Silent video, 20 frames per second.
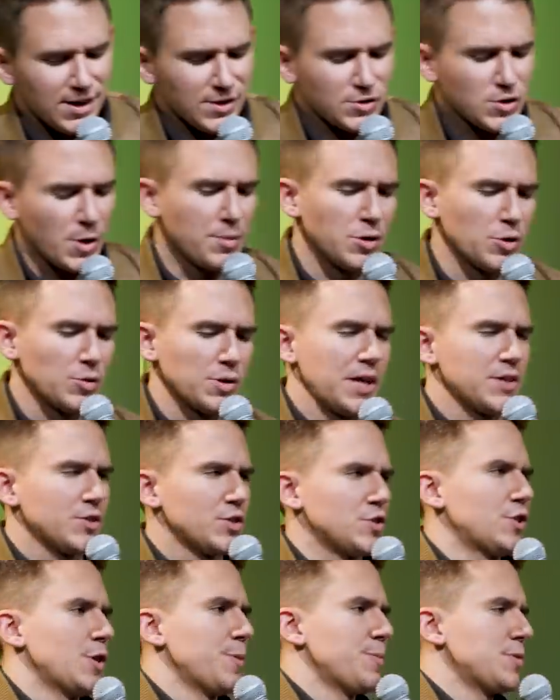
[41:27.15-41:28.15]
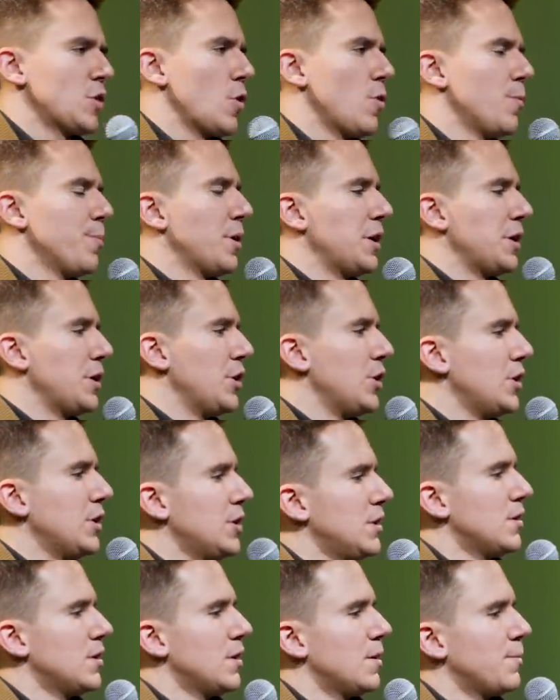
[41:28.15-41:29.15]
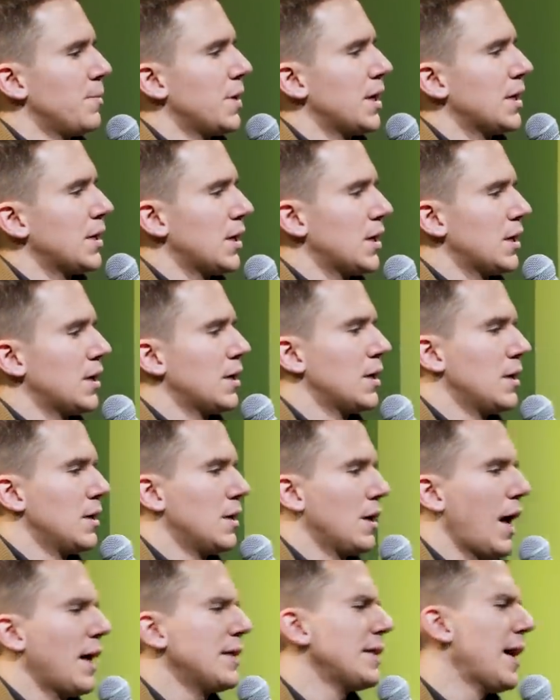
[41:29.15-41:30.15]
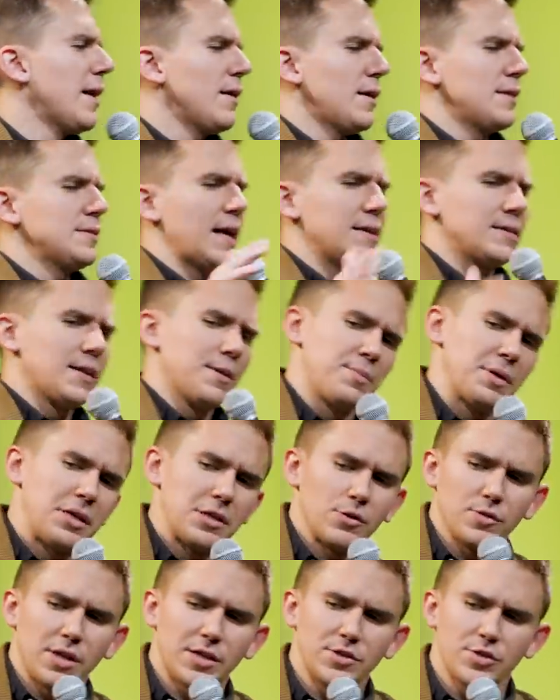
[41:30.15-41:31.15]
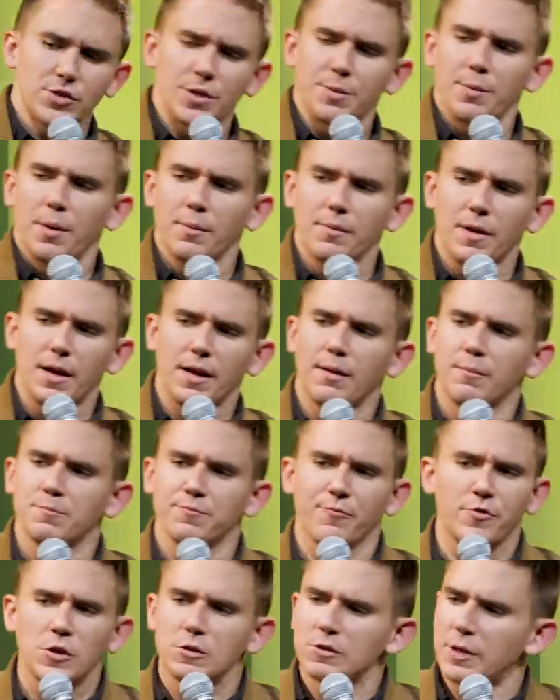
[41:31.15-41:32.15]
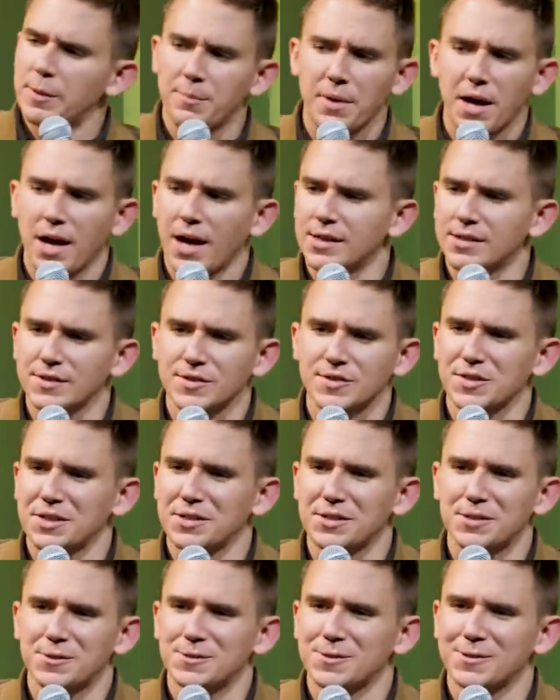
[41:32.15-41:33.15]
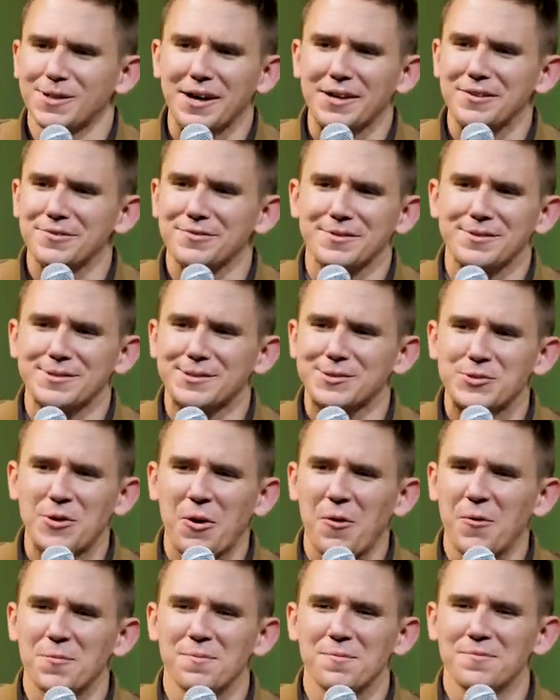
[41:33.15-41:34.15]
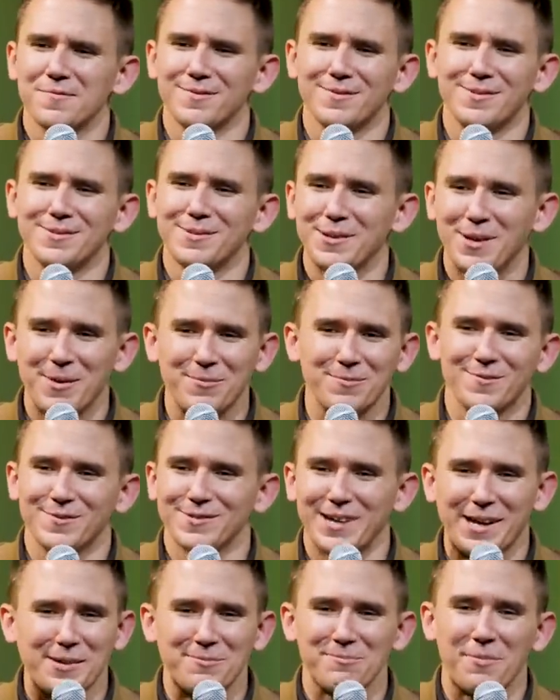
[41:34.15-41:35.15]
So I'm in a relationship. It's going pretty good. I like being in a relationship. I'm really bad at single life. It's so like